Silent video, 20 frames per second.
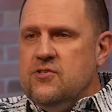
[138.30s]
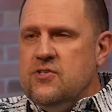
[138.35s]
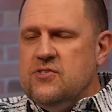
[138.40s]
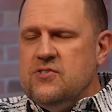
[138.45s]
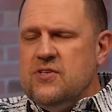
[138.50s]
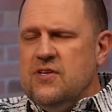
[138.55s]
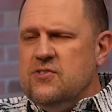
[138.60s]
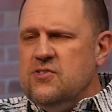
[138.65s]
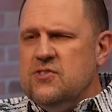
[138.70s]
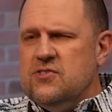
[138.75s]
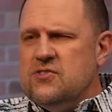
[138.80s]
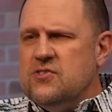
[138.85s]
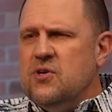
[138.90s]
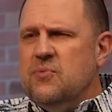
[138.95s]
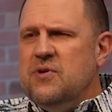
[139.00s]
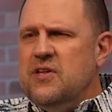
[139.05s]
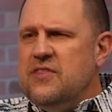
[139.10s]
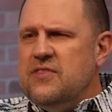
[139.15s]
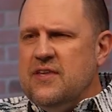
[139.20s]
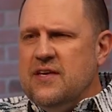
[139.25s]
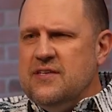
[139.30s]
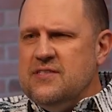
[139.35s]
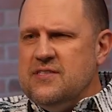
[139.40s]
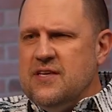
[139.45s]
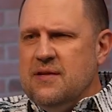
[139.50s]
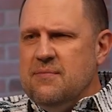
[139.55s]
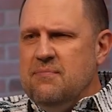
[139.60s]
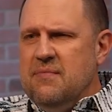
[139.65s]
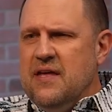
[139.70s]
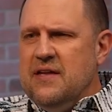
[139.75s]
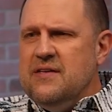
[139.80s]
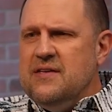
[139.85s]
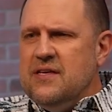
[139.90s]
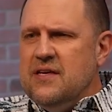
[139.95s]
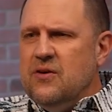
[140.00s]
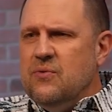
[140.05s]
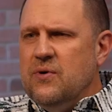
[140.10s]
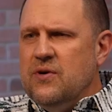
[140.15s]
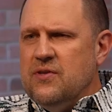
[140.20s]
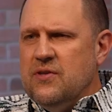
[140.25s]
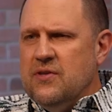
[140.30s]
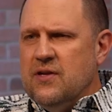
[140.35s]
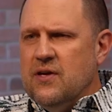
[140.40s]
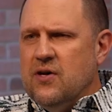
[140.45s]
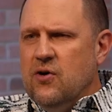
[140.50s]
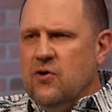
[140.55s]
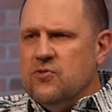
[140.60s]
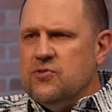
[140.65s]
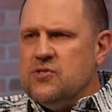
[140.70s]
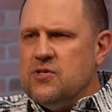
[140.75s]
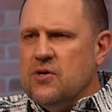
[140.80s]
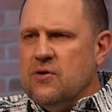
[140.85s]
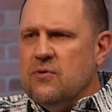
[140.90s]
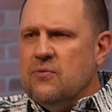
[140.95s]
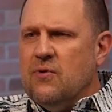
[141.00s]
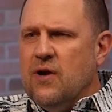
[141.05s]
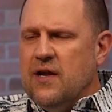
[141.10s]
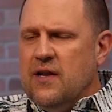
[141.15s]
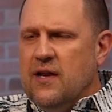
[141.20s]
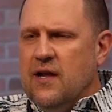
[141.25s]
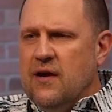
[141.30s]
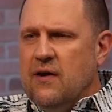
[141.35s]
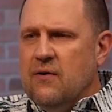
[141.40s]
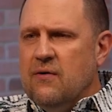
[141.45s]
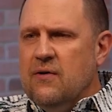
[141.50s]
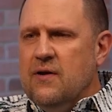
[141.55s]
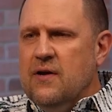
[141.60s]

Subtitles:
just so many things that men deal with in the culture right now.